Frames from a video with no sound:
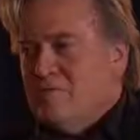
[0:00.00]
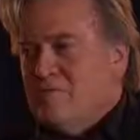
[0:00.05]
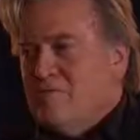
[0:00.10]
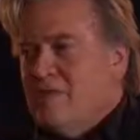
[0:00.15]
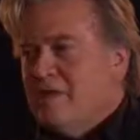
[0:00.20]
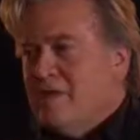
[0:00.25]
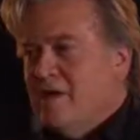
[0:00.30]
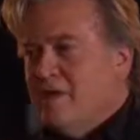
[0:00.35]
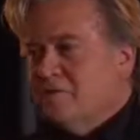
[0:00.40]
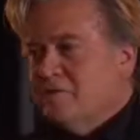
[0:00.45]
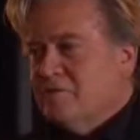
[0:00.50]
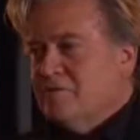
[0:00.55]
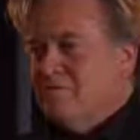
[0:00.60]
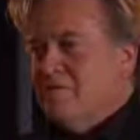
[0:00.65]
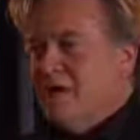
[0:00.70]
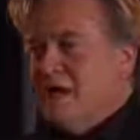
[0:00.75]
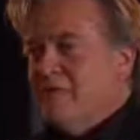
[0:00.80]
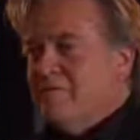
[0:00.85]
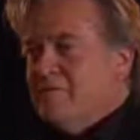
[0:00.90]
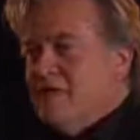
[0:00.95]
3,000,
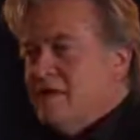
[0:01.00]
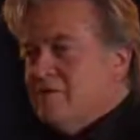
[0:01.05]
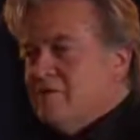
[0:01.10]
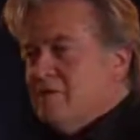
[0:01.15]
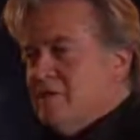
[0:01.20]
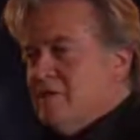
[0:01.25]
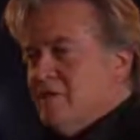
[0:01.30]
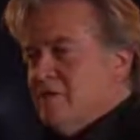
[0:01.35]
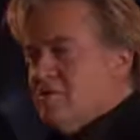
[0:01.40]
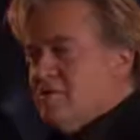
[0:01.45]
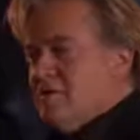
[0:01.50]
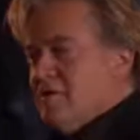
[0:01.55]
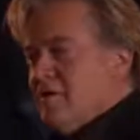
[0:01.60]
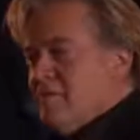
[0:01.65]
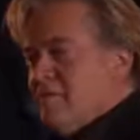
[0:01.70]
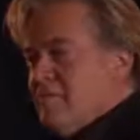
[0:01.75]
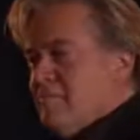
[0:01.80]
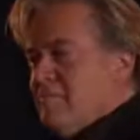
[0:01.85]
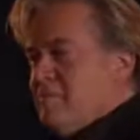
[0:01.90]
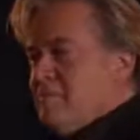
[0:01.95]
5,000 years
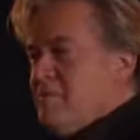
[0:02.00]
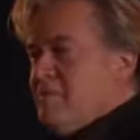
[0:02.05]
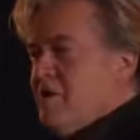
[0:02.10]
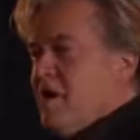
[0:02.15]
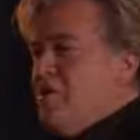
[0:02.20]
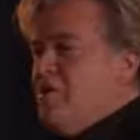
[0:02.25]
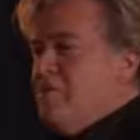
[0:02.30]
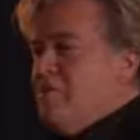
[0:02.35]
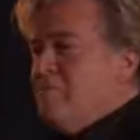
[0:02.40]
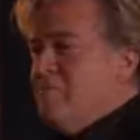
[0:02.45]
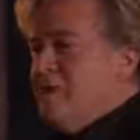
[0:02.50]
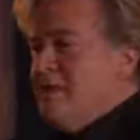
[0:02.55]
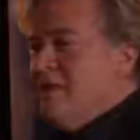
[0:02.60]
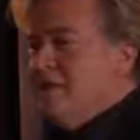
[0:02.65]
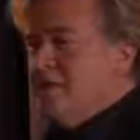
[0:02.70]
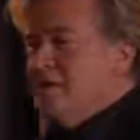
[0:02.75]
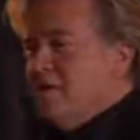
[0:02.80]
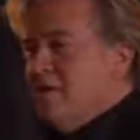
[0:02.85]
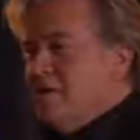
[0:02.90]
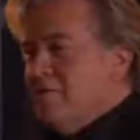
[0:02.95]
of the
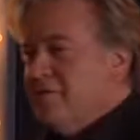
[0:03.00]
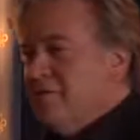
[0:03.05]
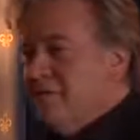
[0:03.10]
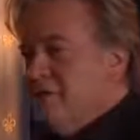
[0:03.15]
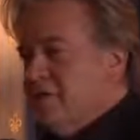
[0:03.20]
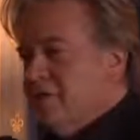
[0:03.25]
underpinnings of the